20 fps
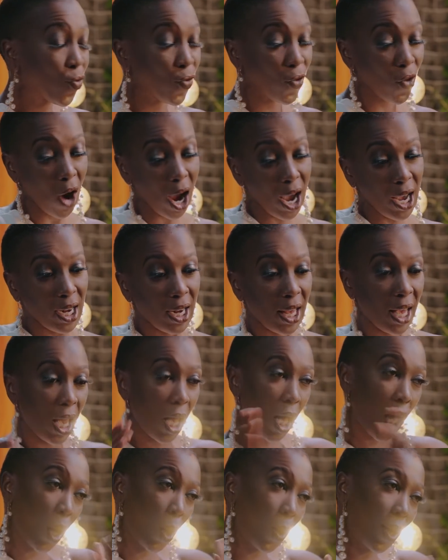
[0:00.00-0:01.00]
Friday.
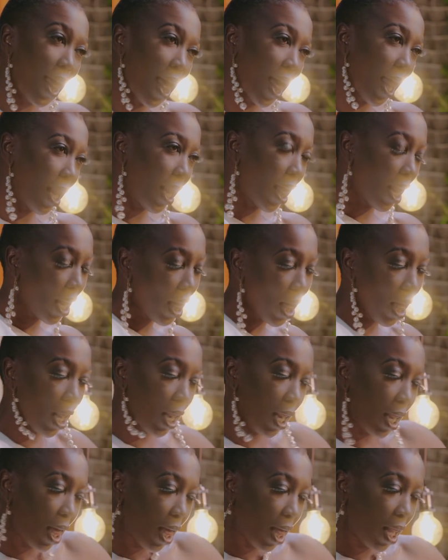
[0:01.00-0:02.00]
Oh la la la
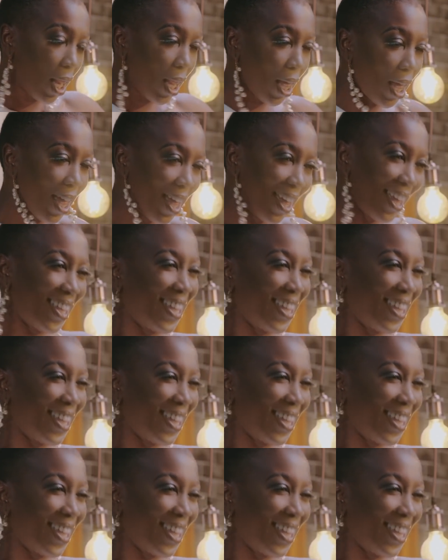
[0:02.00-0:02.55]
la la.